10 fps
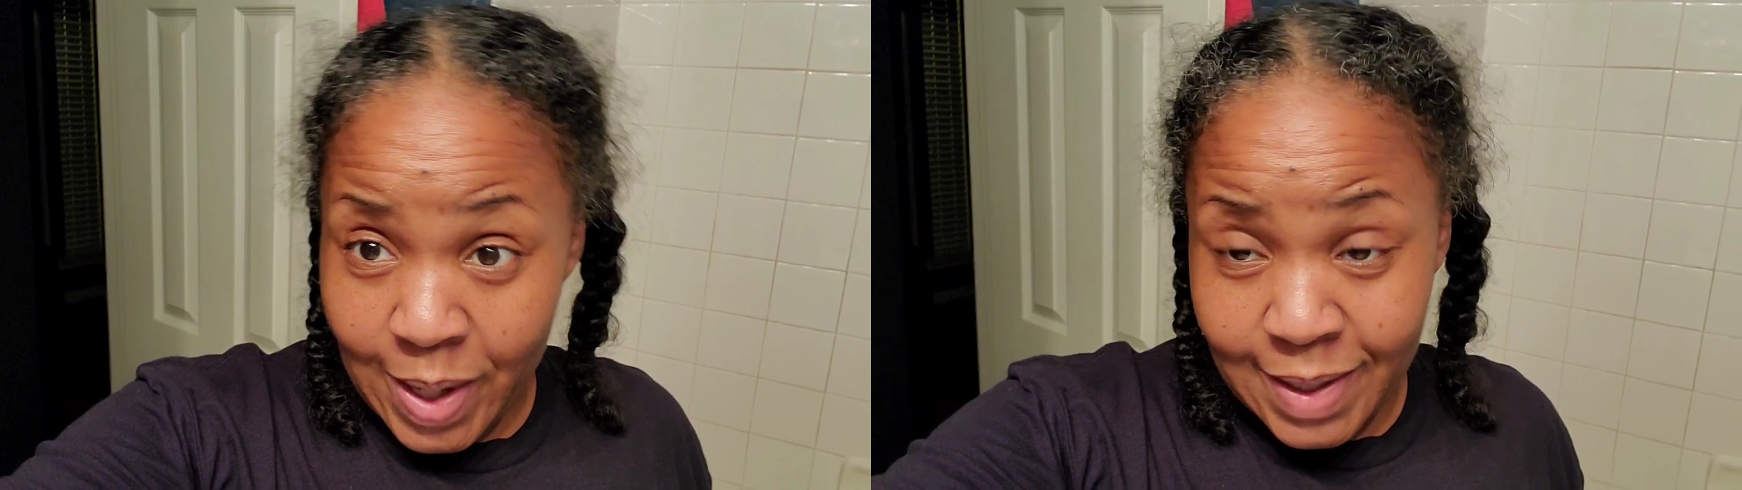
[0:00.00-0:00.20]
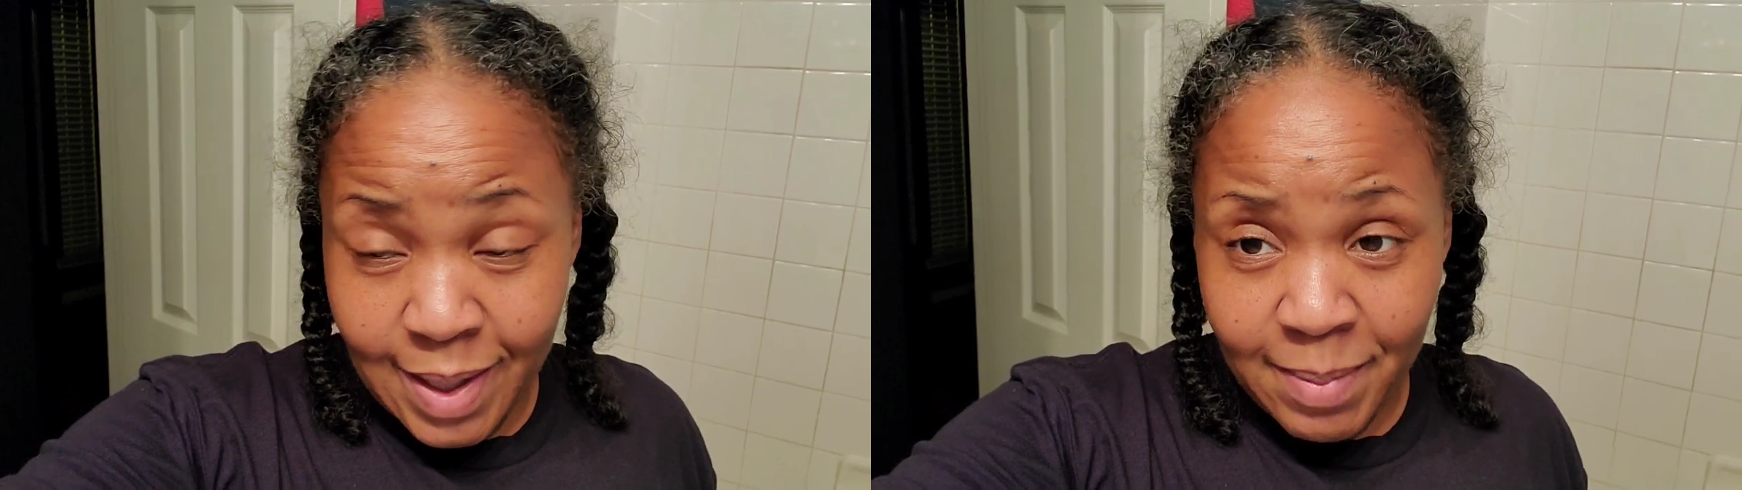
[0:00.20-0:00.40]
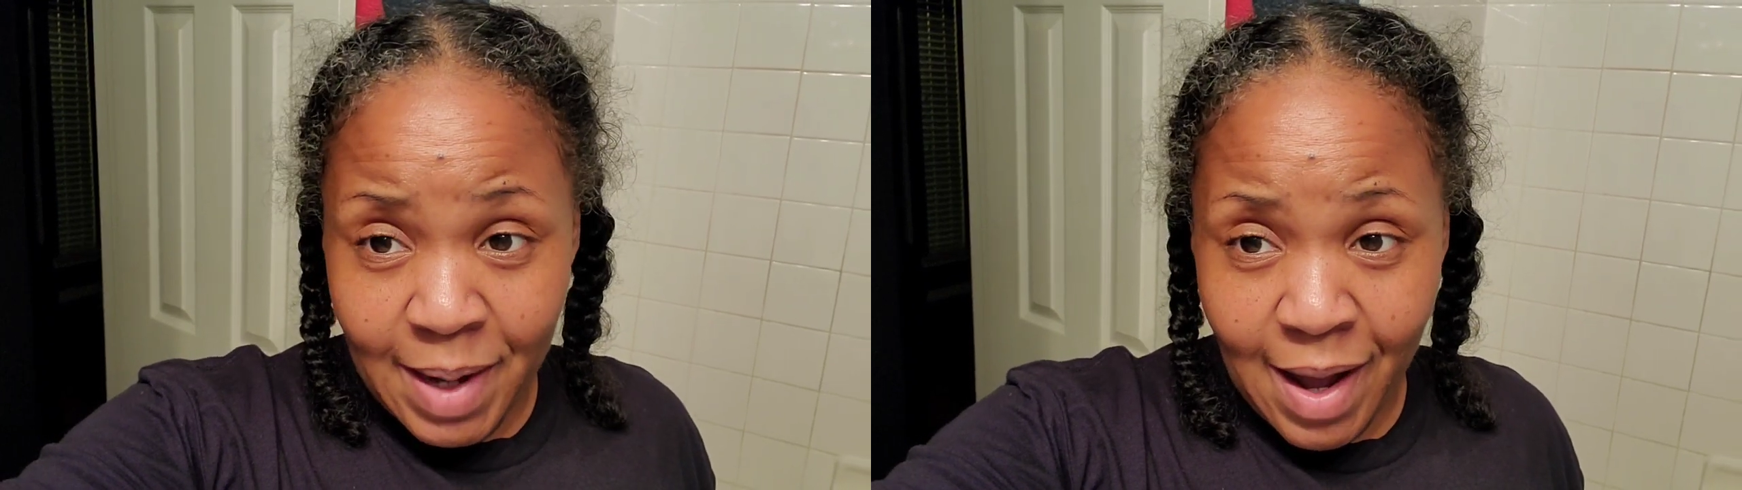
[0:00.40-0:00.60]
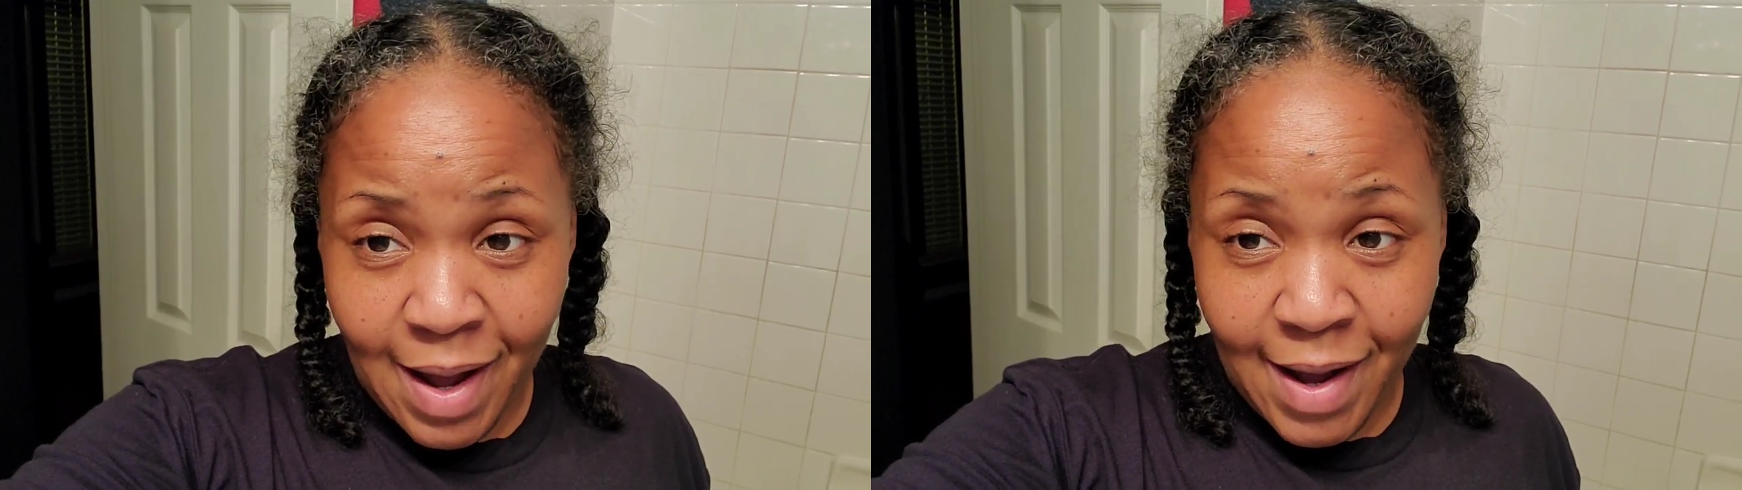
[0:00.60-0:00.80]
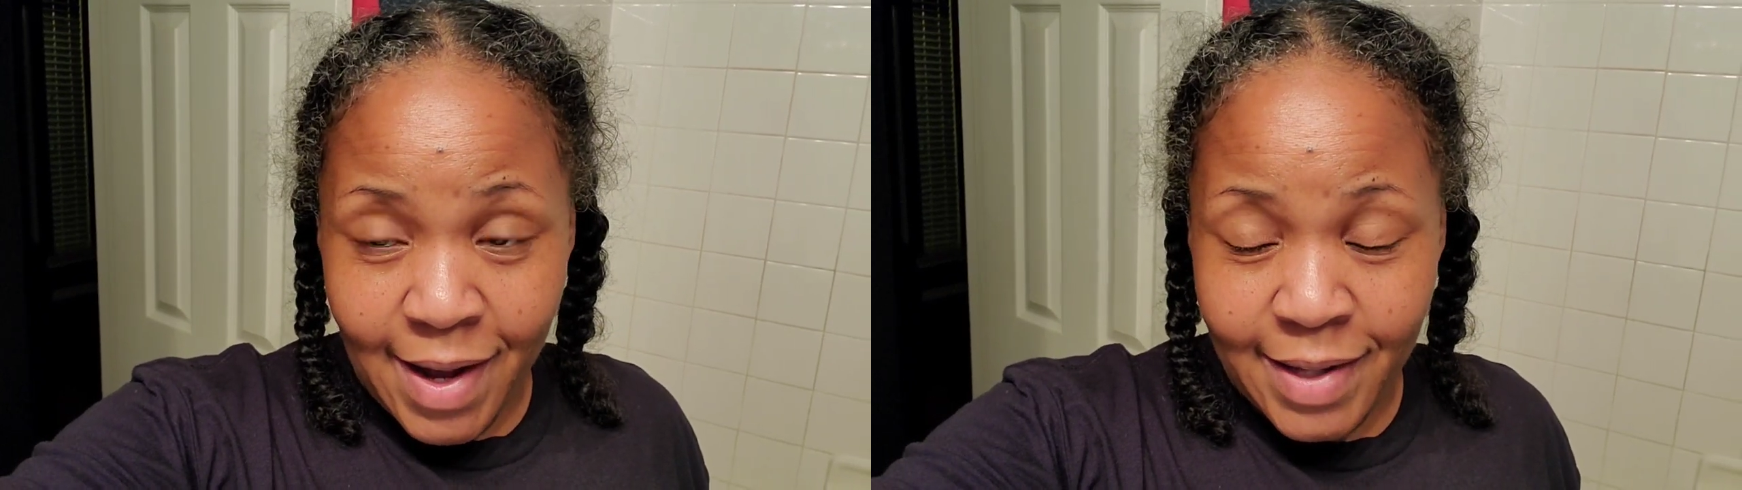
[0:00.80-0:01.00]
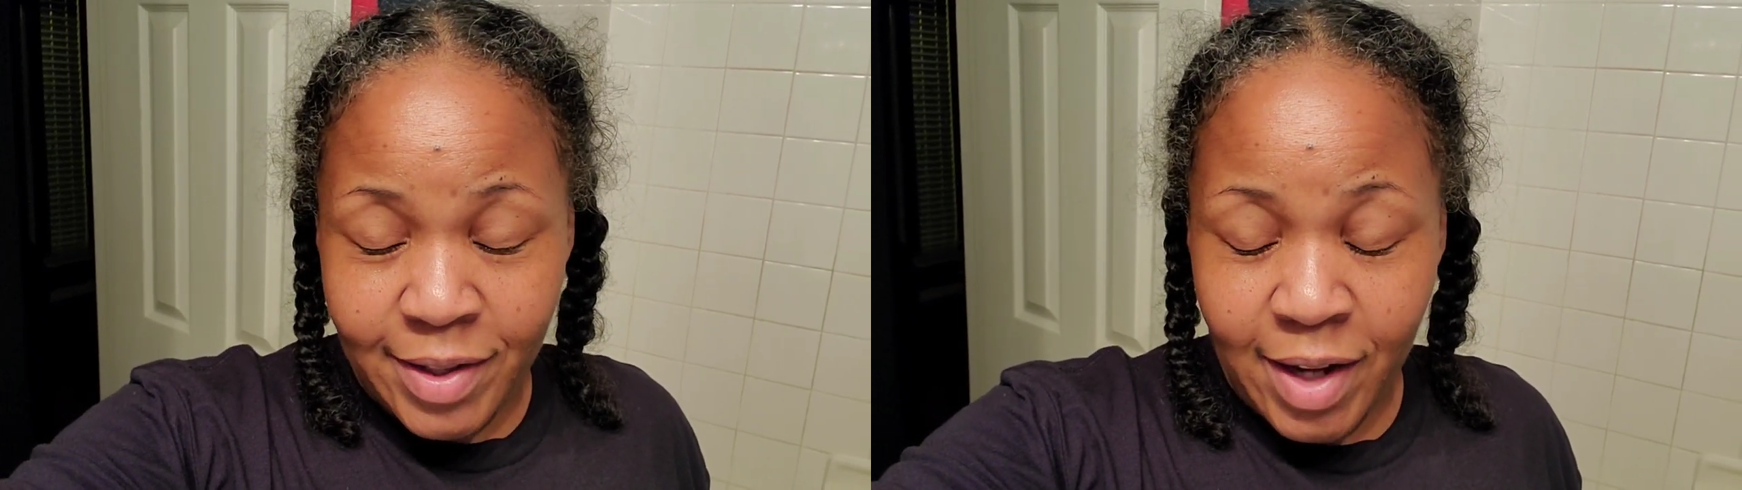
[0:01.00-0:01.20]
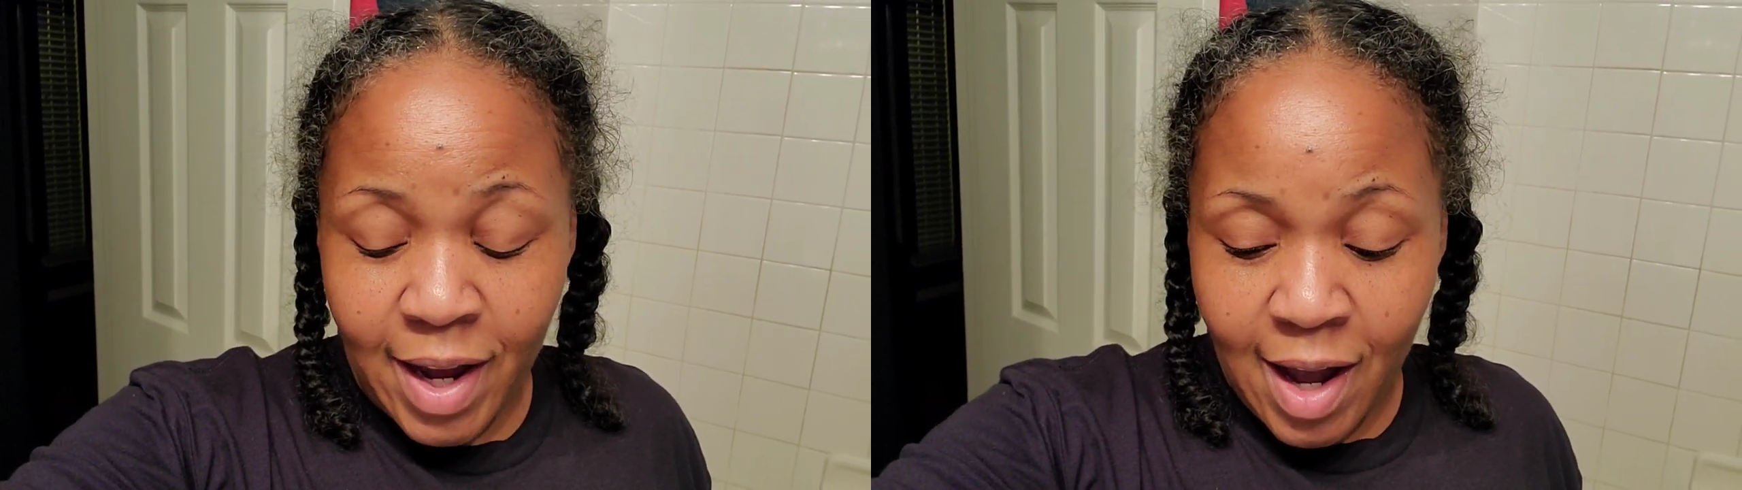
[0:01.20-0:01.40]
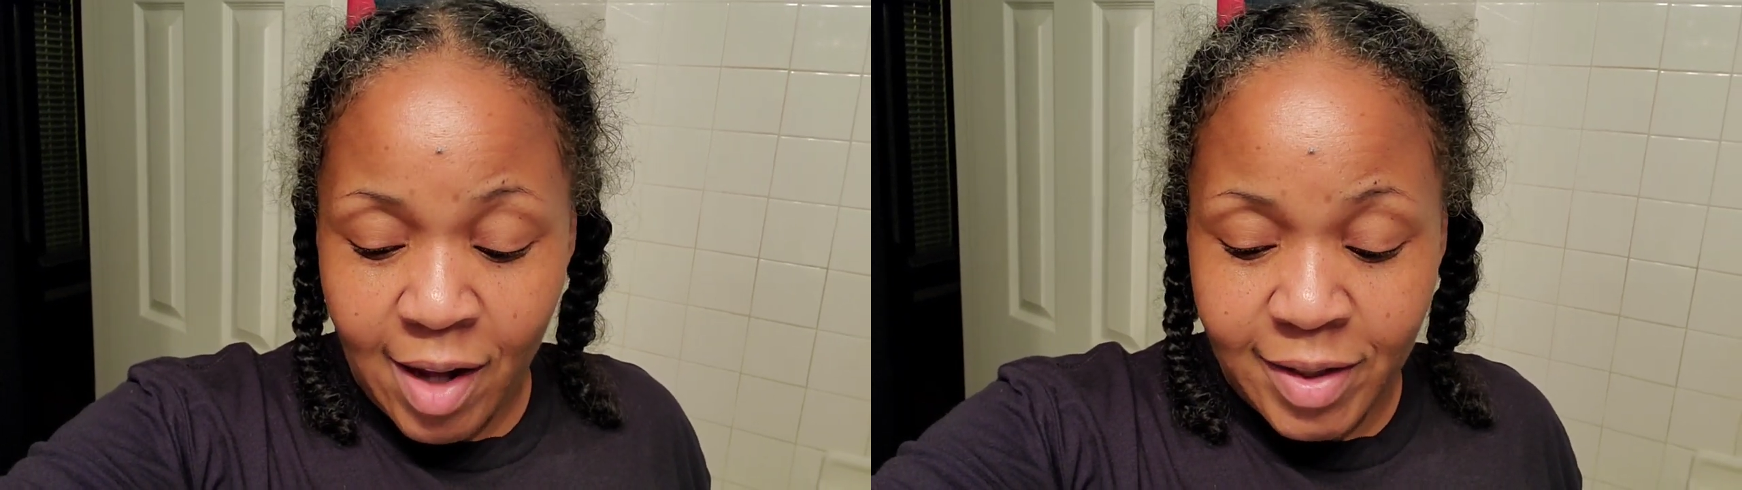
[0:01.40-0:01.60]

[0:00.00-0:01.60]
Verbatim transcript: What's up, guys? Okay, y'all.